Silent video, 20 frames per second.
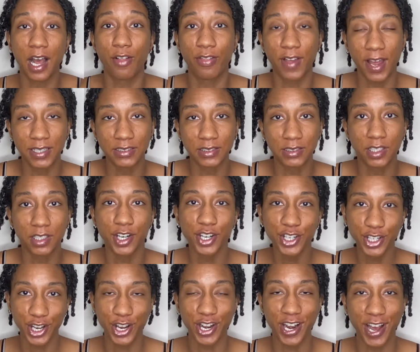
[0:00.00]
that's going to
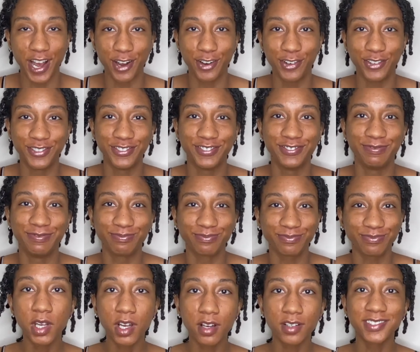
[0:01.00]
turn out.
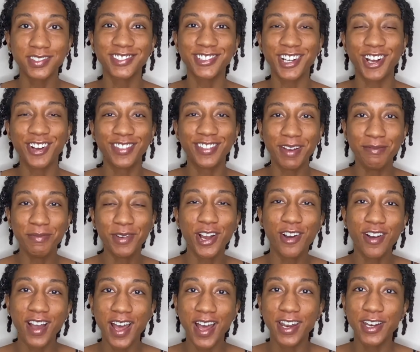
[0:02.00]
So let me go
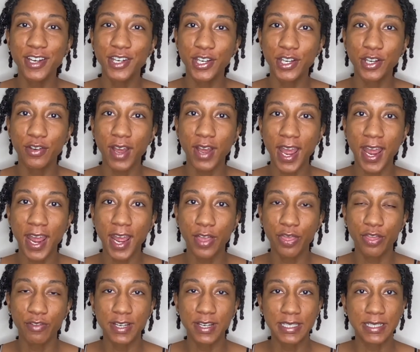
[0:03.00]
ahead and do a
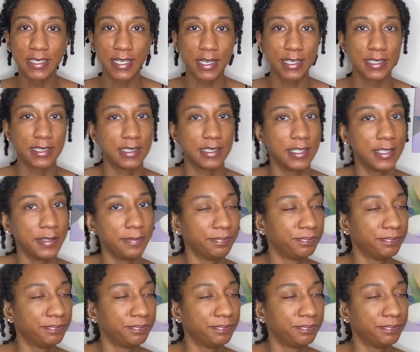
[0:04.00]
360.